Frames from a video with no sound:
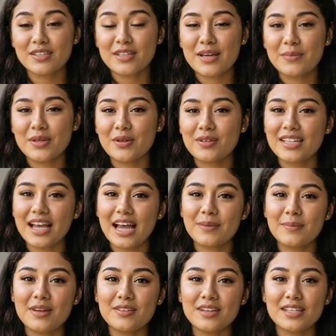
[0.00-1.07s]
Let me
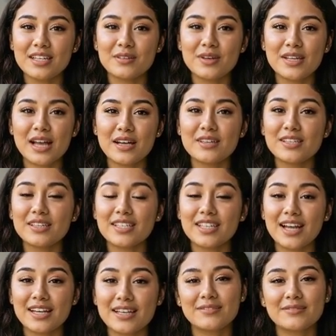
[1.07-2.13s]
recap everything we covered
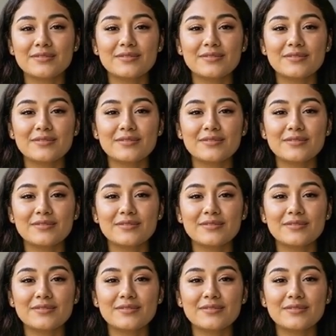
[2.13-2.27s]
today.